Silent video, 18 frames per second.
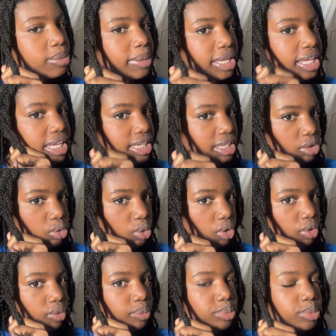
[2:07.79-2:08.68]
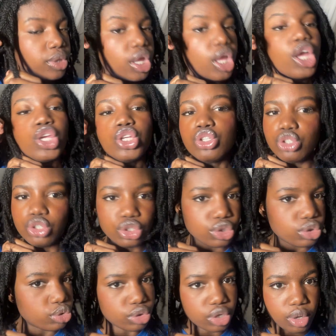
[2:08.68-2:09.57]
make it equal.
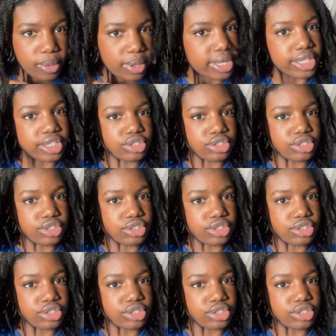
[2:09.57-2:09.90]
You don't want to